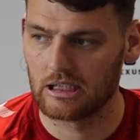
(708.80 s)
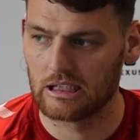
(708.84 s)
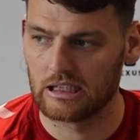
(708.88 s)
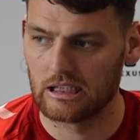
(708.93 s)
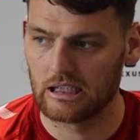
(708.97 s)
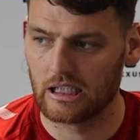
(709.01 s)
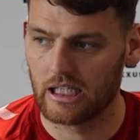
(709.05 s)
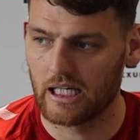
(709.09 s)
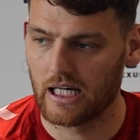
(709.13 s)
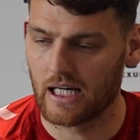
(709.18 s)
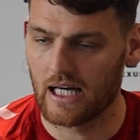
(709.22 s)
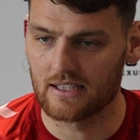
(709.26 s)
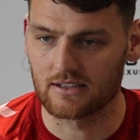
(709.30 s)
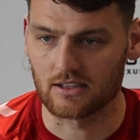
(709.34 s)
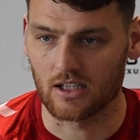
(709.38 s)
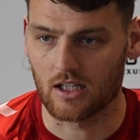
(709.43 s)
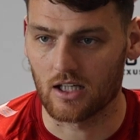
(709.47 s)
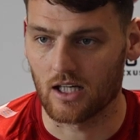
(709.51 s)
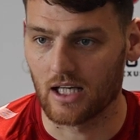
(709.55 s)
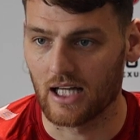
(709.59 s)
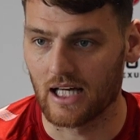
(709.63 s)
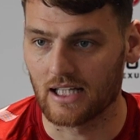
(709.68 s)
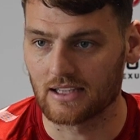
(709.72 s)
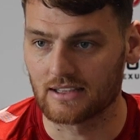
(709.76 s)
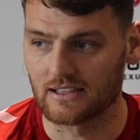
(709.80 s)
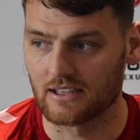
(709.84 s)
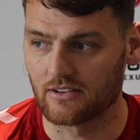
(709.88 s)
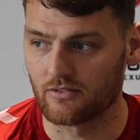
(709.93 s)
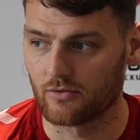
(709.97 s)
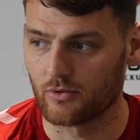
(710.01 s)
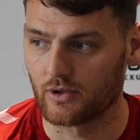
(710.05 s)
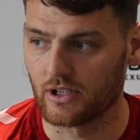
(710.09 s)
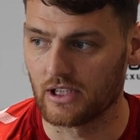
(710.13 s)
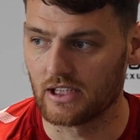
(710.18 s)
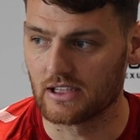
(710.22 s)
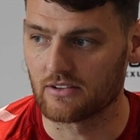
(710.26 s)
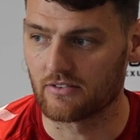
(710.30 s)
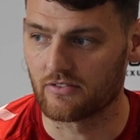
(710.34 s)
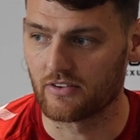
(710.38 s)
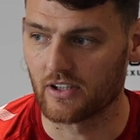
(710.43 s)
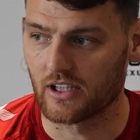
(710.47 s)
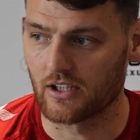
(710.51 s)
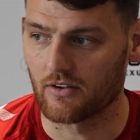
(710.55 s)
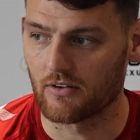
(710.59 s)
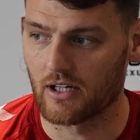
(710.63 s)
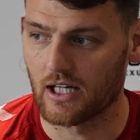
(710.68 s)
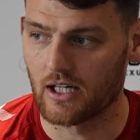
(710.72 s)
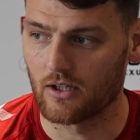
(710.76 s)
yeah, as a collective, we need to
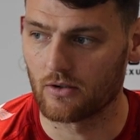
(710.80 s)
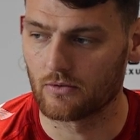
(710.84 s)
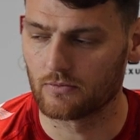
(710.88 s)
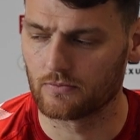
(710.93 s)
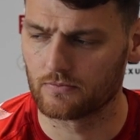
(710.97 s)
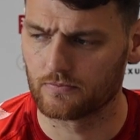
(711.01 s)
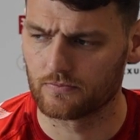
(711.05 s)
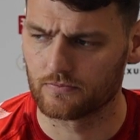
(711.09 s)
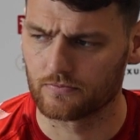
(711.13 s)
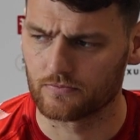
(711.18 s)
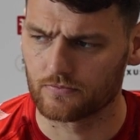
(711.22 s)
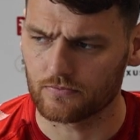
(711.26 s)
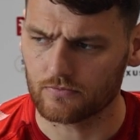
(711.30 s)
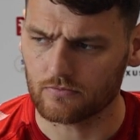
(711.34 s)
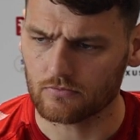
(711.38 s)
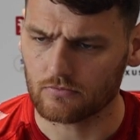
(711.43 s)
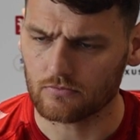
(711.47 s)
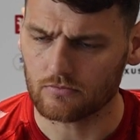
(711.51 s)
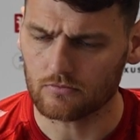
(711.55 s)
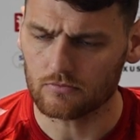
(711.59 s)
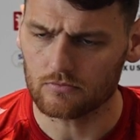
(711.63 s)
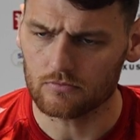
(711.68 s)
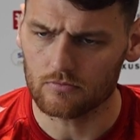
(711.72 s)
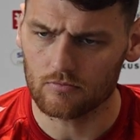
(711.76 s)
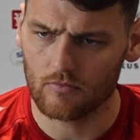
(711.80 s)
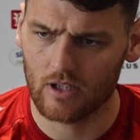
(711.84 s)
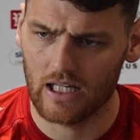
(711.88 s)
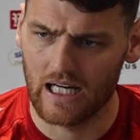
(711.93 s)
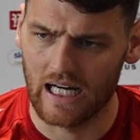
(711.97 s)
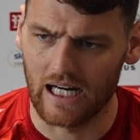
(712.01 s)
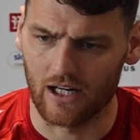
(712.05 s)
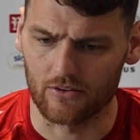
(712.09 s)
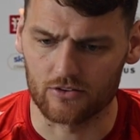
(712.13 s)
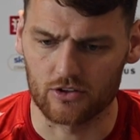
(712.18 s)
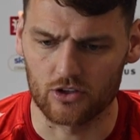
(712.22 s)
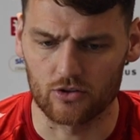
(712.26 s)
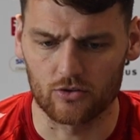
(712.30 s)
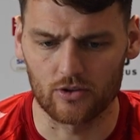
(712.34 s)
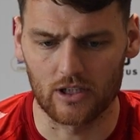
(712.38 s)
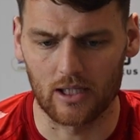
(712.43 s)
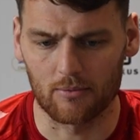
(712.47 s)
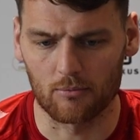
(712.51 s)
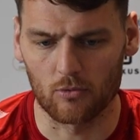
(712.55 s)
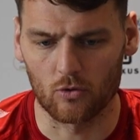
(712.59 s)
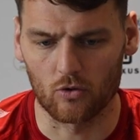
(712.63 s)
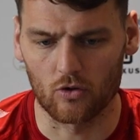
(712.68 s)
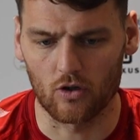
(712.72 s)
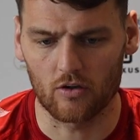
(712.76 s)
figure out how to do
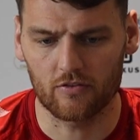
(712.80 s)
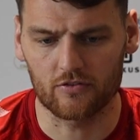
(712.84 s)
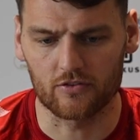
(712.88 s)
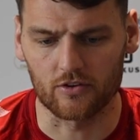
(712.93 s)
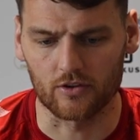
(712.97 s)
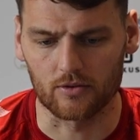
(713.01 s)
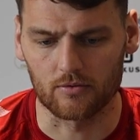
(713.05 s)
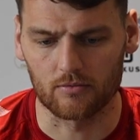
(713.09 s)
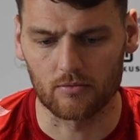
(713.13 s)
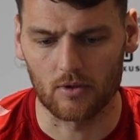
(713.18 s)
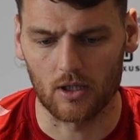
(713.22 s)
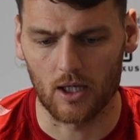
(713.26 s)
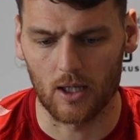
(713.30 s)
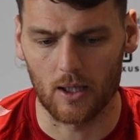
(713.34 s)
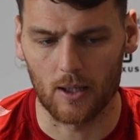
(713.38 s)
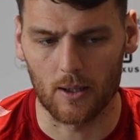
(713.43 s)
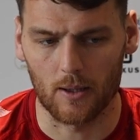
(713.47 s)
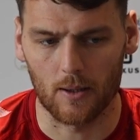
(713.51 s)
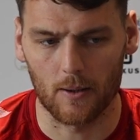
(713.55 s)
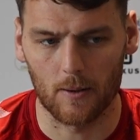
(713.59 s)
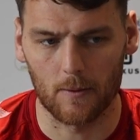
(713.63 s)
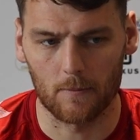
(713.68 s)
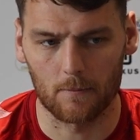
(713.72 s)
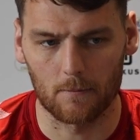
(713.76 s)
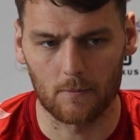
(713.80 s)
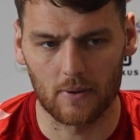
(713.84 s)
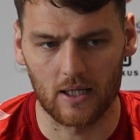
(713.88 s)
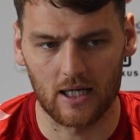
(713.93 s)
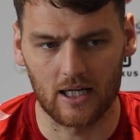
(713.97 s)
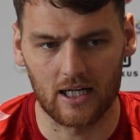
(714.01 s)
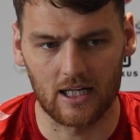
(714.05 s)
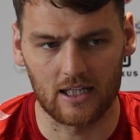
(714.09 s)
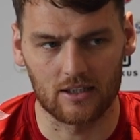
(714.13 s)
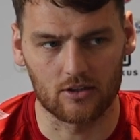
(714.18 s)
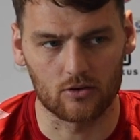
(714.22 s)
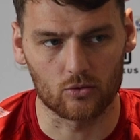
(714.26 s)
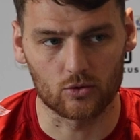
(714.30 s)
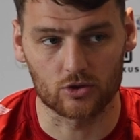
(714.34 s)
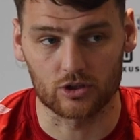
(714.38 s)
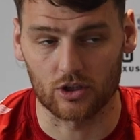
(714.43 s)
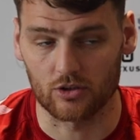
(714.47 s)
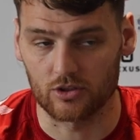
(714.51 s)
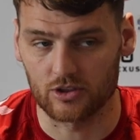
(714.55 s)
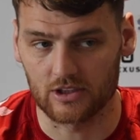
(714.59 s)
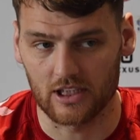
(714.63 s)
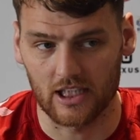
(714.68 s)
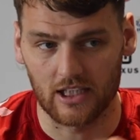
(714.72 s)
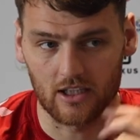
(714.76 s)
that more often um, and
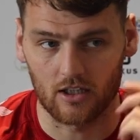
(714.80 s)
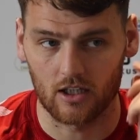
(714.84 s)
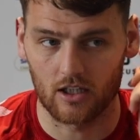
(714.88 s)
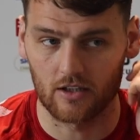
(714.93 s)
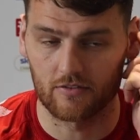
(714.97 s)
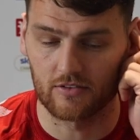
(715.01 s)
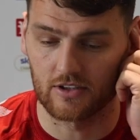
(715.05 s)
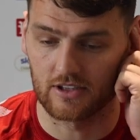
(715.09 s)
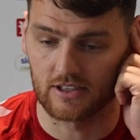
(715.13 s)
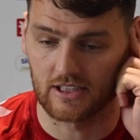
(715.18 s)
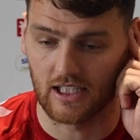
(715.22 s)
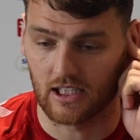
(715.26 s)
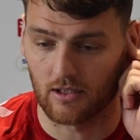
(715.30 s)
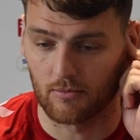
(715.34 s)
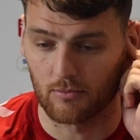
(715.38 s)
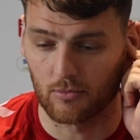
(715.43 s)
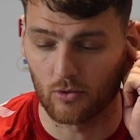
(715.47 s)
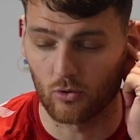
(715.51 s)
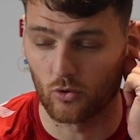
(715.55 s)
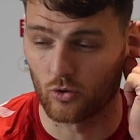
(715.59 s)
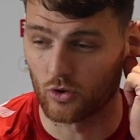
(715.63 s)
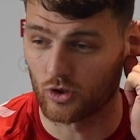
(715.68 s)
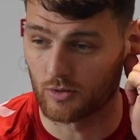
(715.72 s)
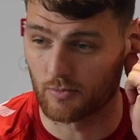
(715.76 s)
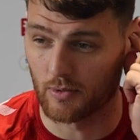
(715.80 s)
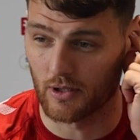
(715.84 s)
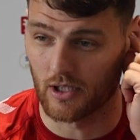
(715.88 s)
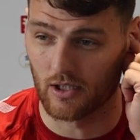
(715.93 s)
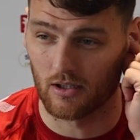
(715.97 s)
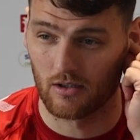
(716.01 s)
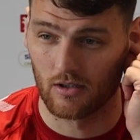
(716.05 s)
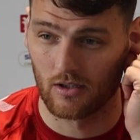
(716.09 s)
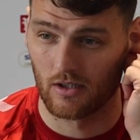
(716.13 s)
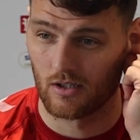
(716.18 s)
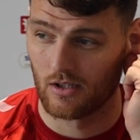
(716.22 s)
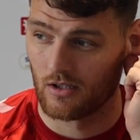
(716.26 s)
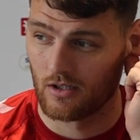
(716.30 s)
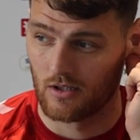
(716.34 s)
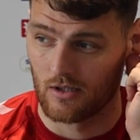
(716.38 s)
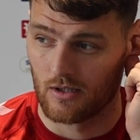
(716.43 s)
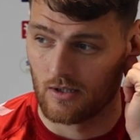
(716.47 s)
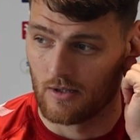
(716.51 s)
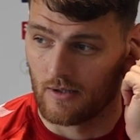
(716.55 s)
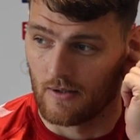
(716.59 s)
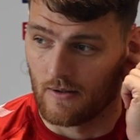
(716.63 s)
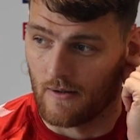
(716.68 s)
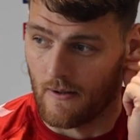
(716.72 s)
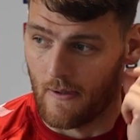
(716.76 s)
also stay alive to second balls. But
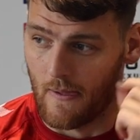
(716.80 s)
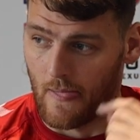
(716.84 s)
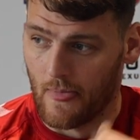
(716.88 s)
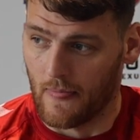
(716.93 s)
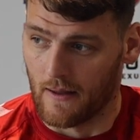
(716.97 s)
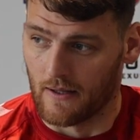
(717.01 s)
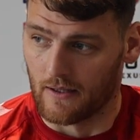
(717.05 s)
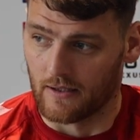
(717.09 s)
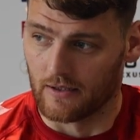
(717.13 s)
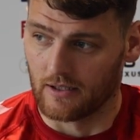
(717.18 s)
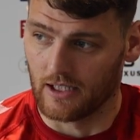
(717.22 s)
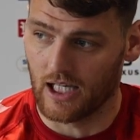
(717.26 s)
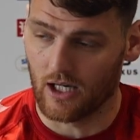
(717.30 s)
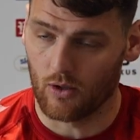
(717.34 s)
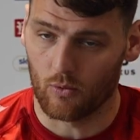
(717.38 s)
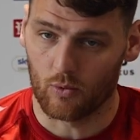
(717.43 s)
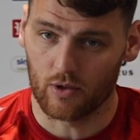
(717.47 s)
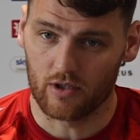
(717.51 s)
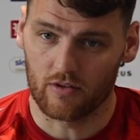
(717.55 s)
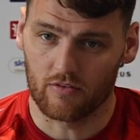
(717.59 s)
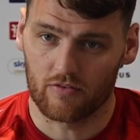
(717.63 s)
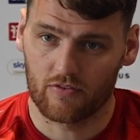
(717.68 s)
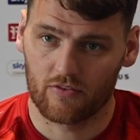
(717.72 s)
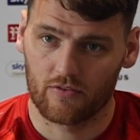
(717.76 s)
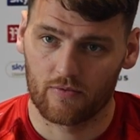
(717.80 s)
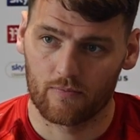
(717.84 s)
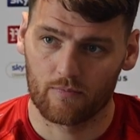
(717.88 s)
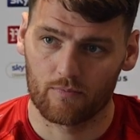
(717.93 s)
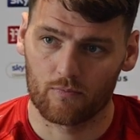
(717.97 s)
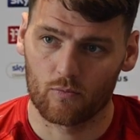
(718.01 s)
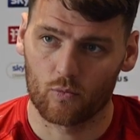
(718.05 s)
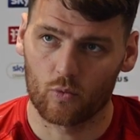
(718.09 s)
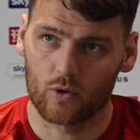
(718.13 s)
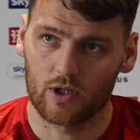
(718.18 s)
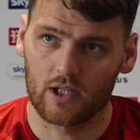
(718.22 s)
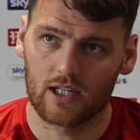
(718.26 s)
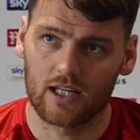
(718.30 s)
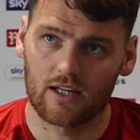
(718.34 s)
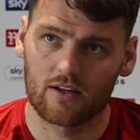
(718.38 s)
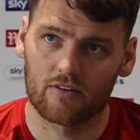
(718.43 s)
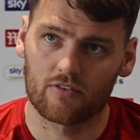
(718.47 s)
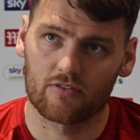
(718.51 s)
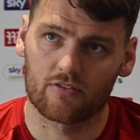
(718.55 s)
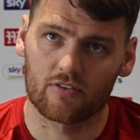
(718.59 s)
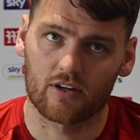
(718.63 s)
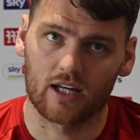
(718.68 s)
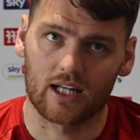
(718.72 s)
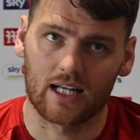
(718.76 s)
yeah, we've we
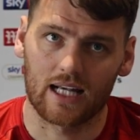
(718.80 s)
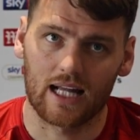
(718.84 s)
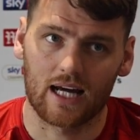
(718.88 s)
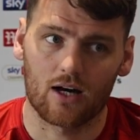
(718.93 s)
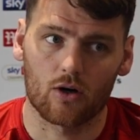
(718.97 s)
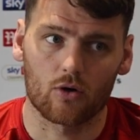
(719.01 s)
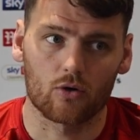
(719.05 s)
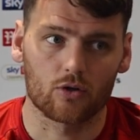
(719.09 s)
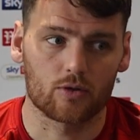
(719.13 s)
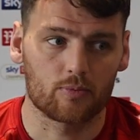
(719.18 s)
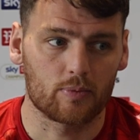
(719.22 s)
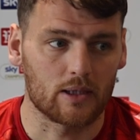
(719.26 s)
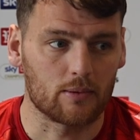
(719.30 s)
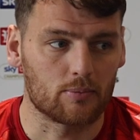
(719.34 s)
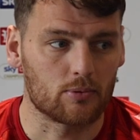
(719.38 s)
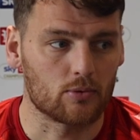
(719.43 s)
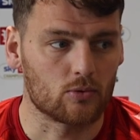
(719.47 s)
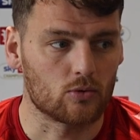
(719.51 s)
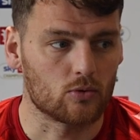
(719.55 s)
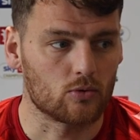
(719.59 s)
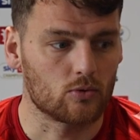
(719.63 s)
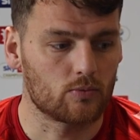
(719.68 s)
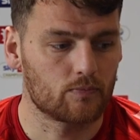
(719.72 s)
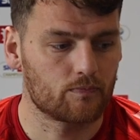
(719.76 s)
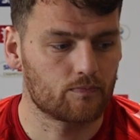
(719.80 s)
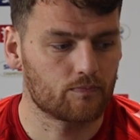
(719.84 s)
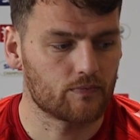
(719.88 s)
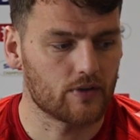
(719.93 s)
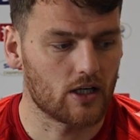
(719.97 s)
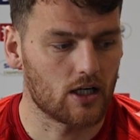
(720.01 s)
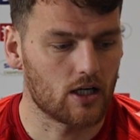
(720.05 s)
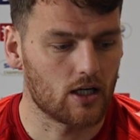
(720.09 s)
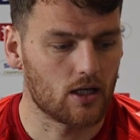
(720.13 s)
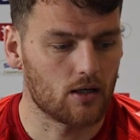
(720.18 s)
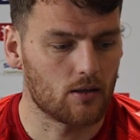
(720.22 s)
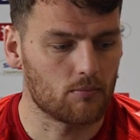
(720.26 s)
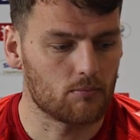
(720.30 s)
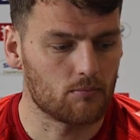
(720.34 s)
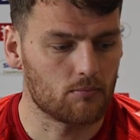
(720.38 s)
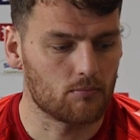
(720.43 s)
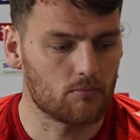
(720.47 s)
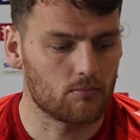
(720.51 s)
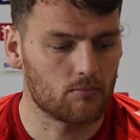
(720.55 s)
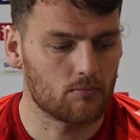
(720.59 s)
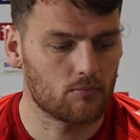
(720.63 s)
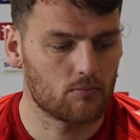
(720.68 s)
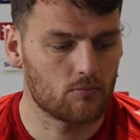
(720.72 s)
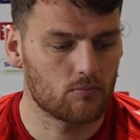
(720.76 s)
have allowed people
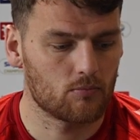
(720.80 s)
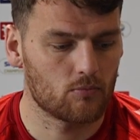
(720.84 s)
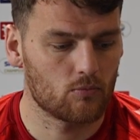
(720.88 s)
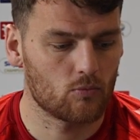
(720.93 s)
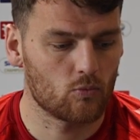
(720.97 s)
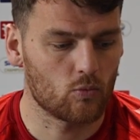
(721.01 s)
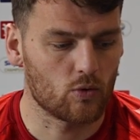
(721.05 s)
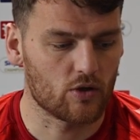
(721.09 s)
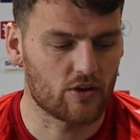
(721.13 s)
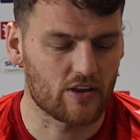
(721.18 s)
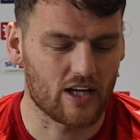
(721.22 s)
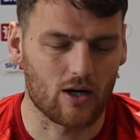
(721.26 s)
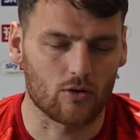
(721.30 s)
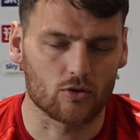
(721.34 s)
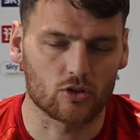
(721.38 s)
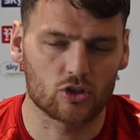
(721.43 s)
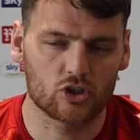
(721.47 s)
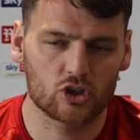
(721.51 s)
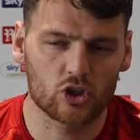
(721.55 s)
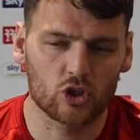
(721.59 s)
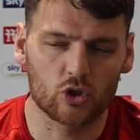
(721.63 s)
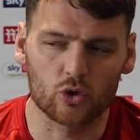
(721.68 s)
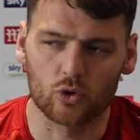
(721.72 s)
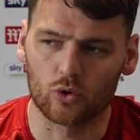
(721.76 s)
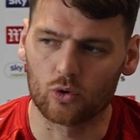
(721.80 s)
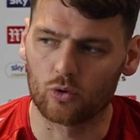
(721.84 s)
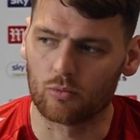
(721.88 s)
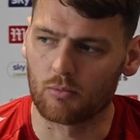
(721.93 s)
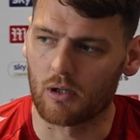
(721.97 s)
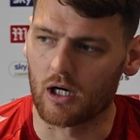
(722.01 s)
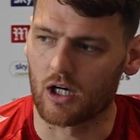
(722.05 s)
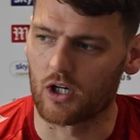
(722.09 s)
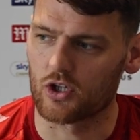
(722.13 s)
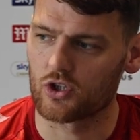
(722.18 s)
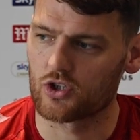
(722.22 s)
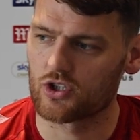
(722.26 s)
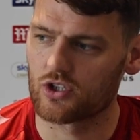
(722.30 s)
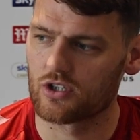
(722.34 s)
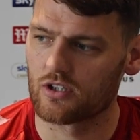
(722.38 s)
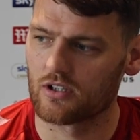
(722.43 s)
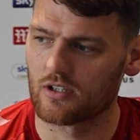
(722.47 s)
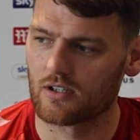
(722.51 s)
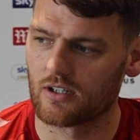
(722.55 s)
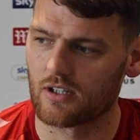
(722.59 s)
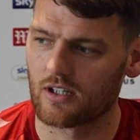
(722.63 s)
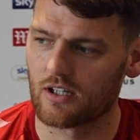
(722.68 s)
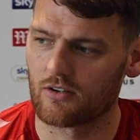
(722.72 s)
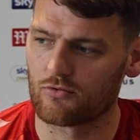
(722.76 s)
um, without too much
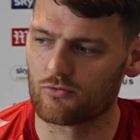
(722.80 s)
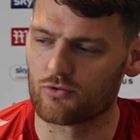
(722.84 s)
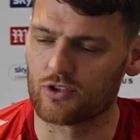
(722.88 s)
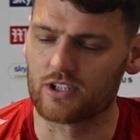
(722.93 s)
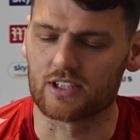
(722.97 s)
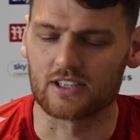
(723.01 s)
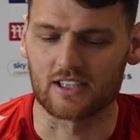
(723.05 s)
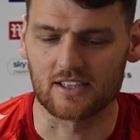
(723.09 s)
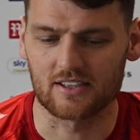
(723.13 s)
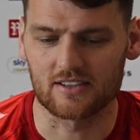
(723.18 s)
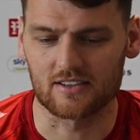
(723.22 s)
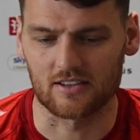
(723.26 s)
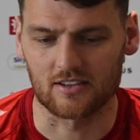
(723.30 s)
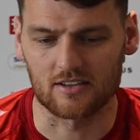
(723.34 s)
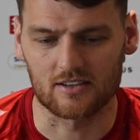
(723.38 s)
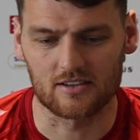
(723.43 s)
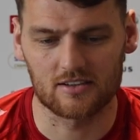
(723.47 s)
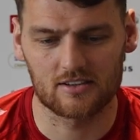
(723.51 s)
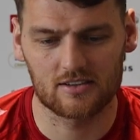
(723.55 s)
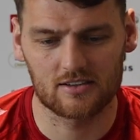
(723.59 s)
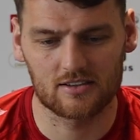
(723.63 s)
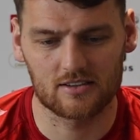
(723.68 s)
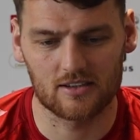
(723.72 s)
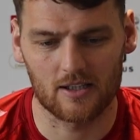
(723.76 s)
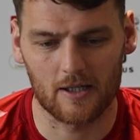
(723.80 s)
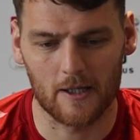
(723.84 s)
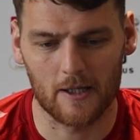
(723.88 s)
resistance